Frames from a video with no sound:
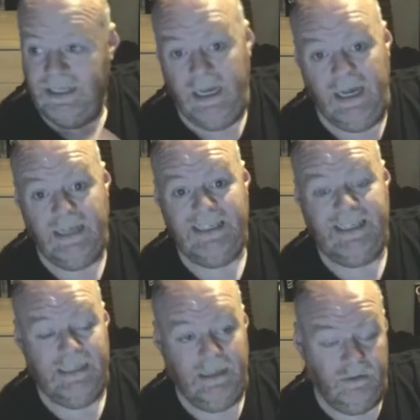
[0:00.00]
I had to
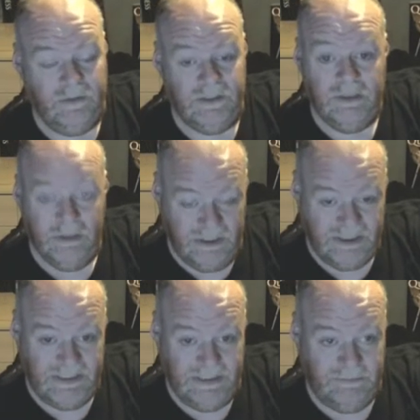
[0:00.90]
get that off another
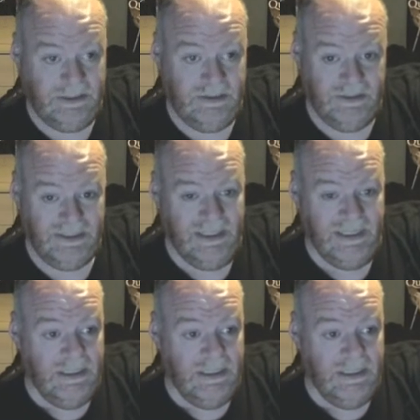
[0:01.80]
site because